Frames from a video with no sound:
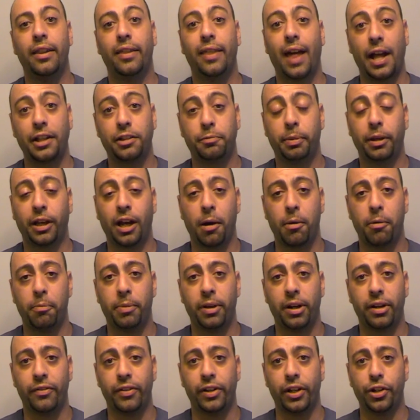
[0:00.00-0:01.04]
that's become a bit
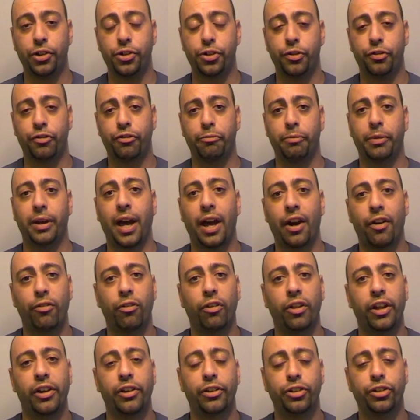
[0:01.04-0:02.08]
of an issue for me. I don't
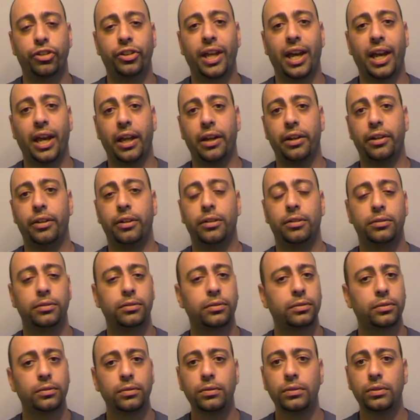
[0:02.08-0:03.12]
really understand
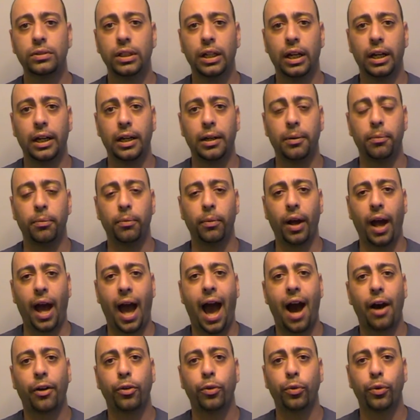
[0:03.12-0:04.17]

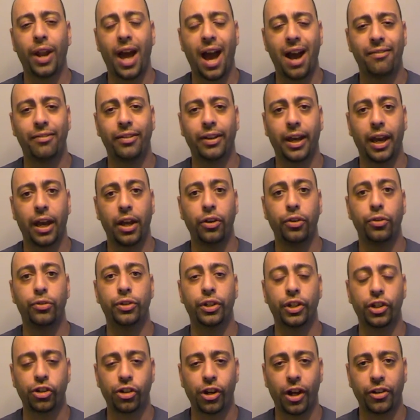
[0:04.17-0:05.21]
how to navigate
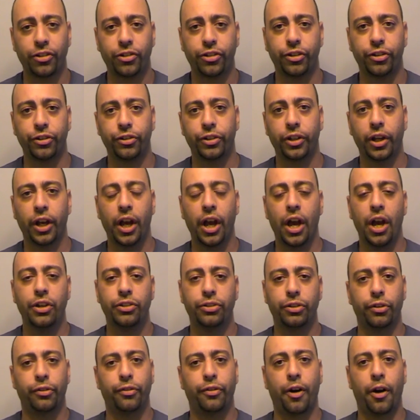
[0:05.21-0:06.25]
using gestures
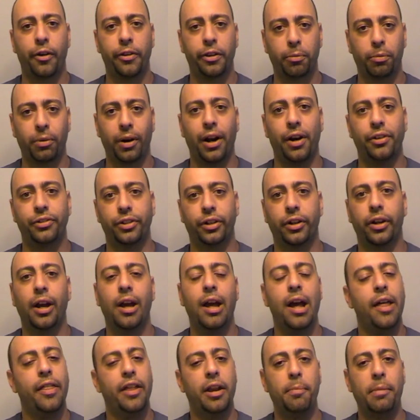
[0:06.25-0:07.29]
so far in the browser.
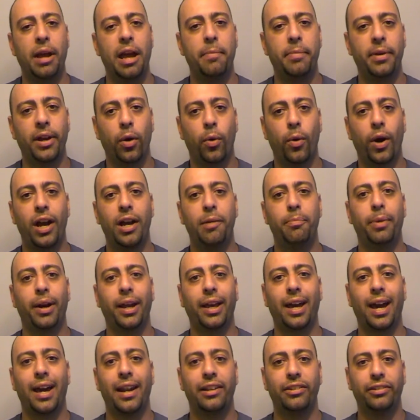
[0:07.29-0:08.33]
There may be a way, but
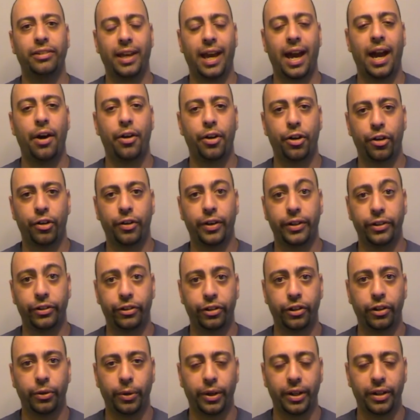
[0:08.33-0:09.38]
again, it's
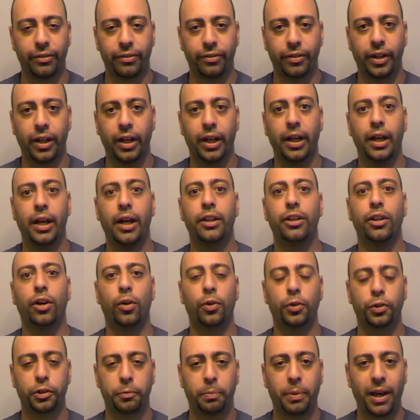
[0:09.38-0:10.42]
counterintuitive. The
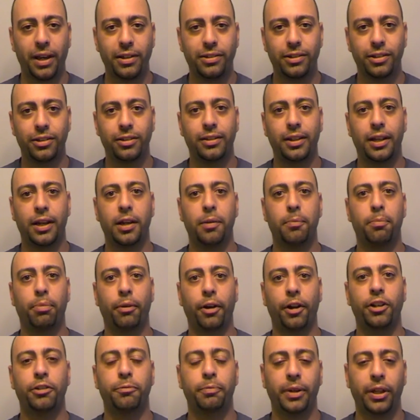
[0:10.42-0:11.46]
whole spaces thing
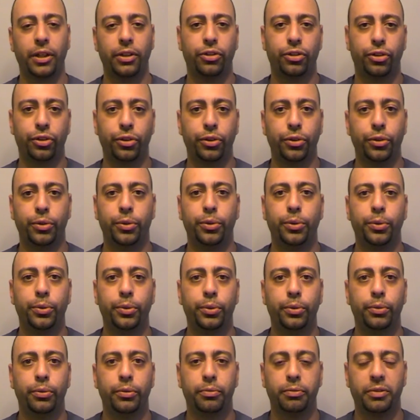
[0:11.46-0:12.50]
brings me
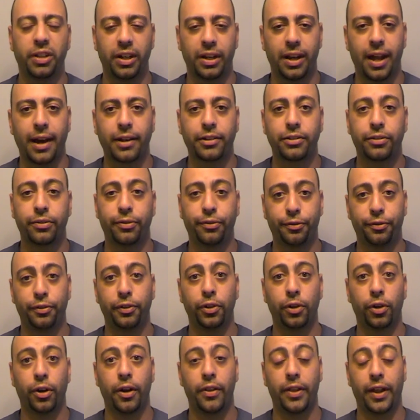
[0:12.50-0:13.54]
to the next
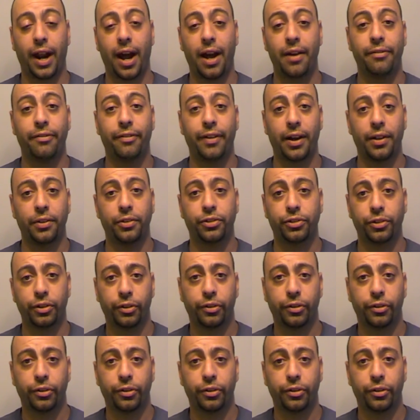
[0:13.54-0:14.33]
flaw that I've found so